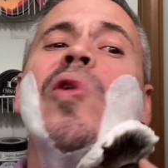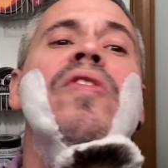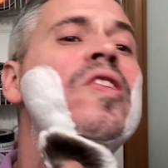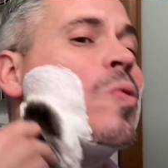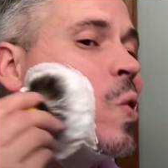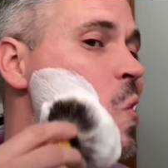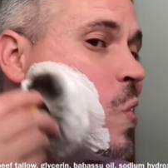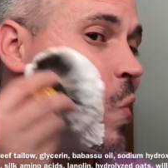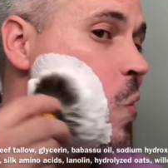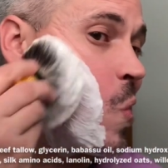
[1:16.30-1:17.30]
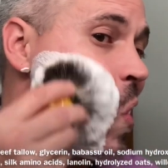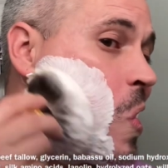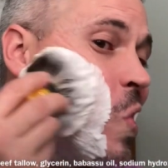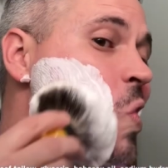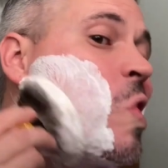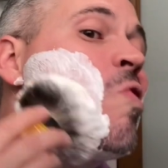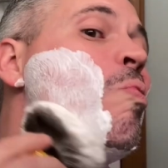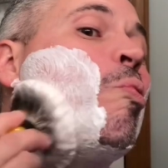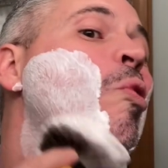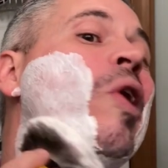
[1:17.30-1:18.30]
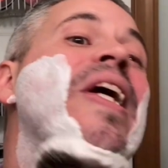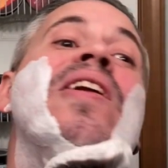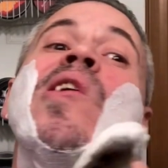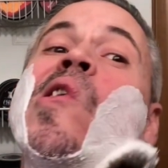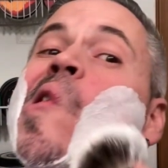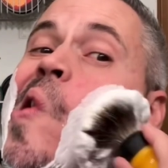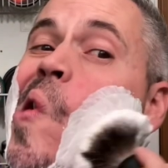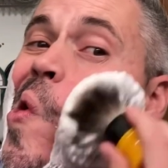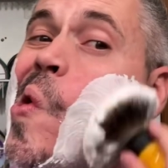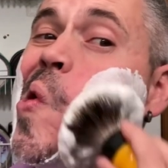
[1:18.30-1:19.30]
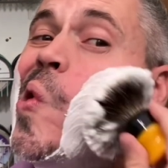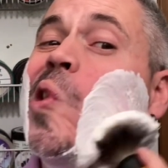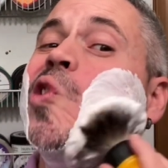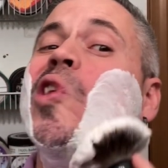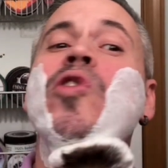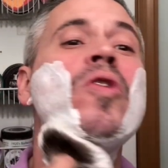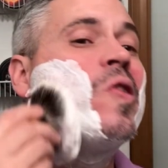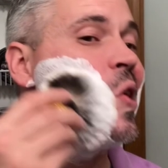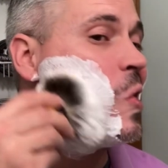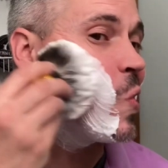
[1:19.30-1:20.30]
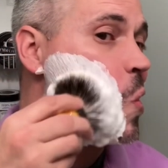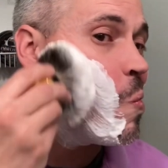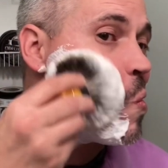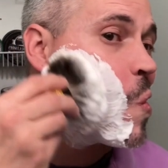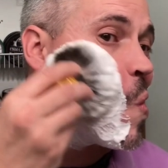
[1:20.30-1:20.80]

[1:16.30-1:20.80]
This one is a nice, bright, citrusy soap.